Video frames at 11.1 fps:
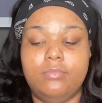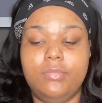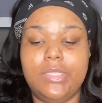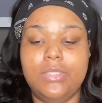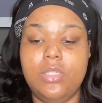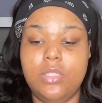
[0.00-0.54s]

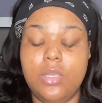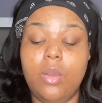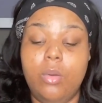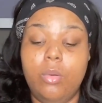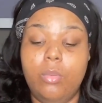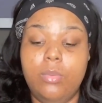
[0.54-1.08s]

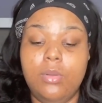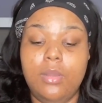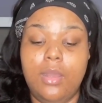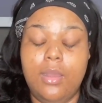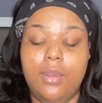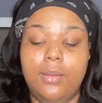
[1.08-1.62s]
So
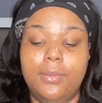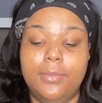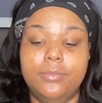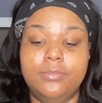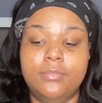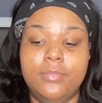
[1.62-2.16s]

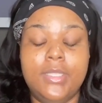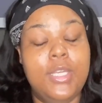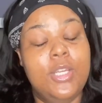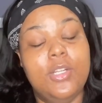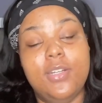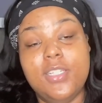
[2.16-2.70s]

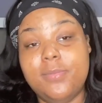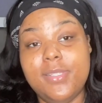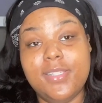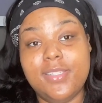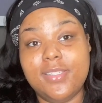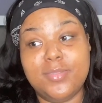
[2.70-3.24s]

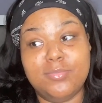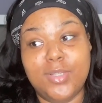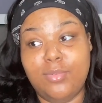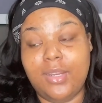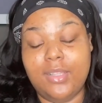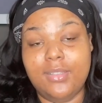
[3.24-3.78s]
Christmas is a
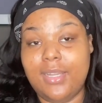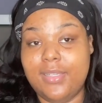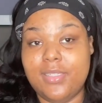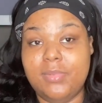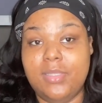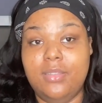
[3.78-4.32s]
regular day
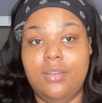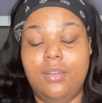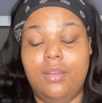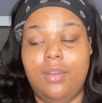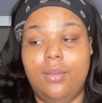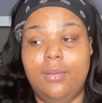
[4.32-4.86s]
to me.
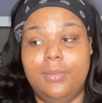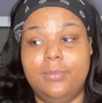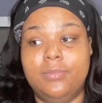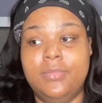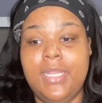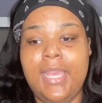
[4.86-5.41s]

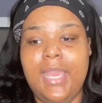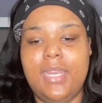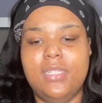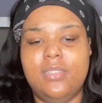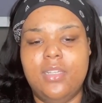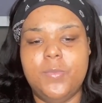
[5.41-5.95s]
And
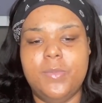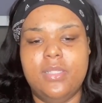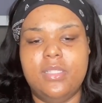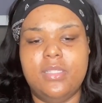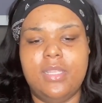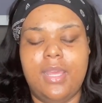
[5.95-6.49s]
it sucks because
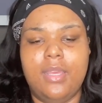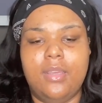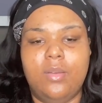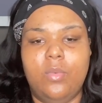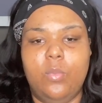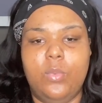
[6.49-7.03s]
it's like
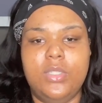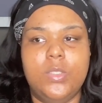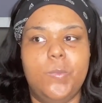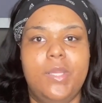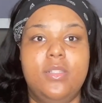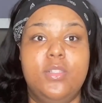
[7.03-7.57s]
we
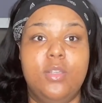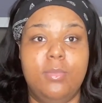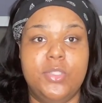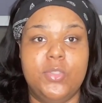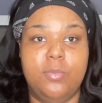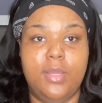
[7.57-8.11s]
spend so
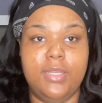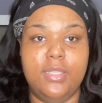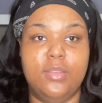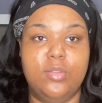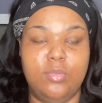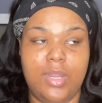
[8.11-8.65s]
much money
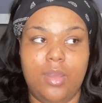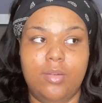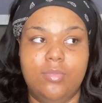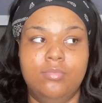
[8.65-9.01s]
throughout